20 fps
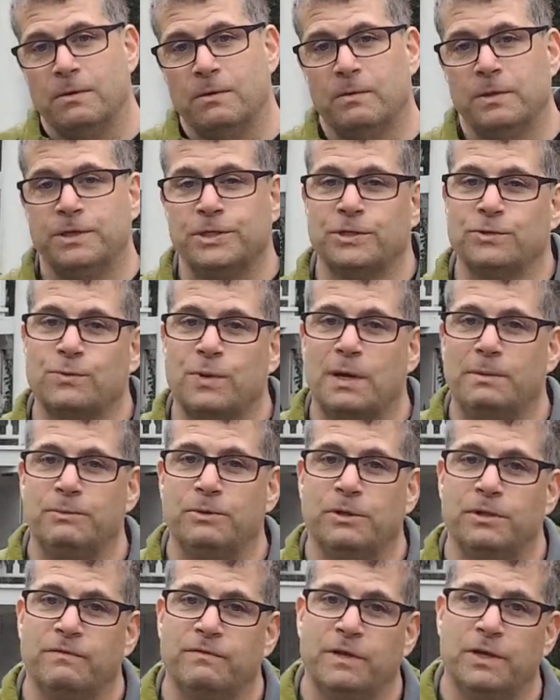which is why I'm
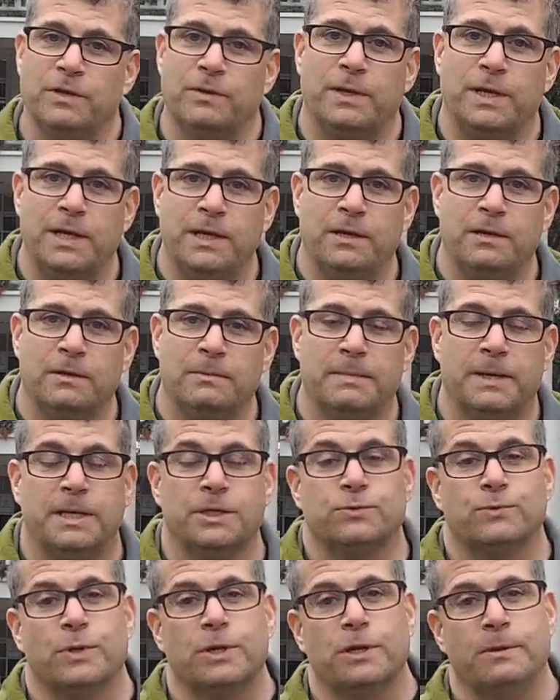doing the video here
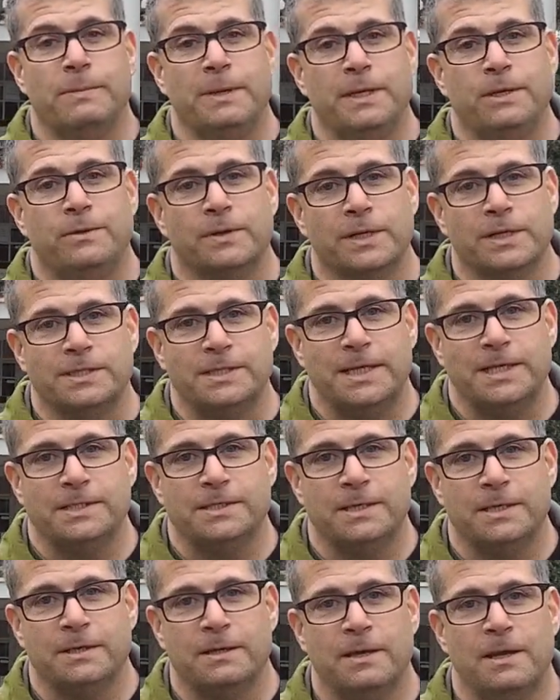because we're going to be doing a
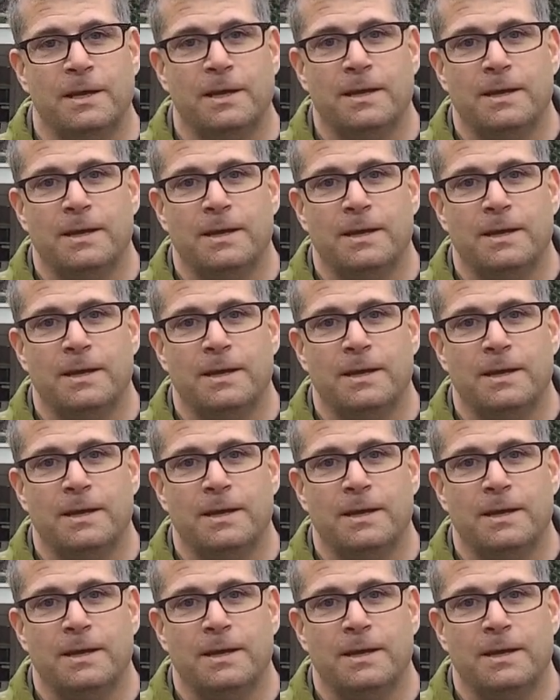tasting